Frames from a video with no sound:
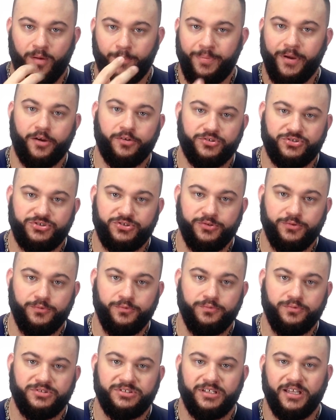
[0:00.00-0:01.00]
1 pair of
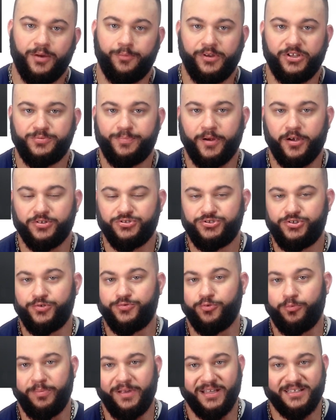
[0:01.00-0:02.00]
shoes, and each pair of
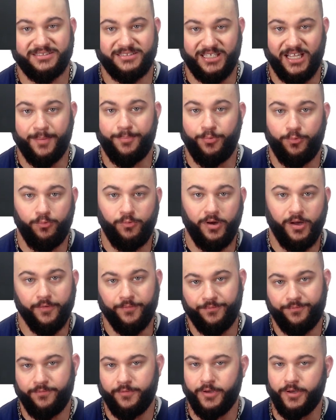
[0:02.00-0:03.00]
shoes will be a sample
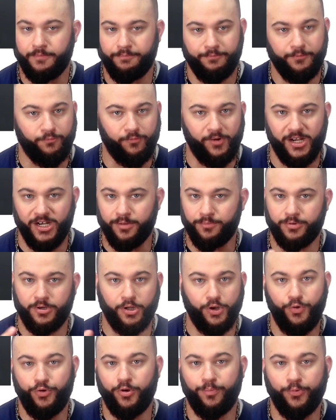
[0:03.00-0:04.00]
of random
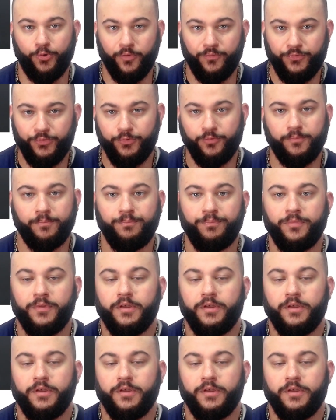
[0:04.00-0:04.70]
cologne or perfume.